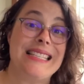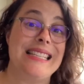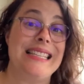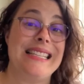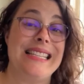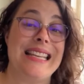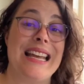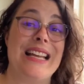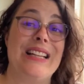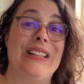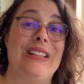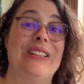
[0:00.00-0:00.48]

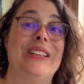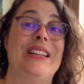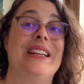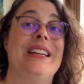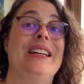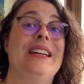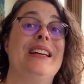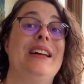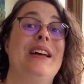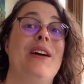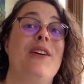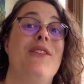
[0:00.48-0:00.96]
silk
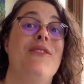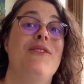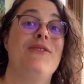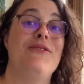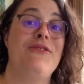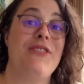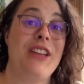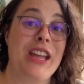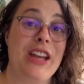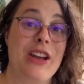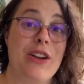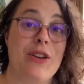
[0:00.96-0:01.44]

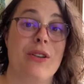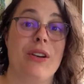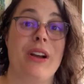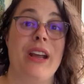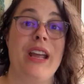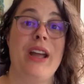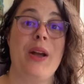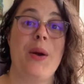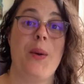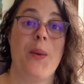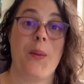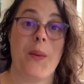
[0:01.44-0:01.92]

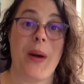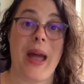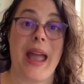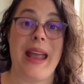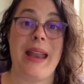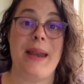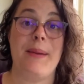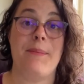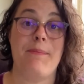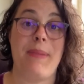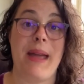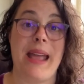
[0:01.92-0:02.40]
fingering
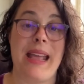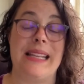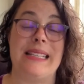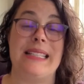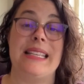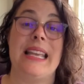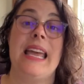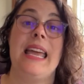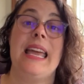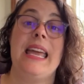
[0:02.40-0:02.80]
weight base.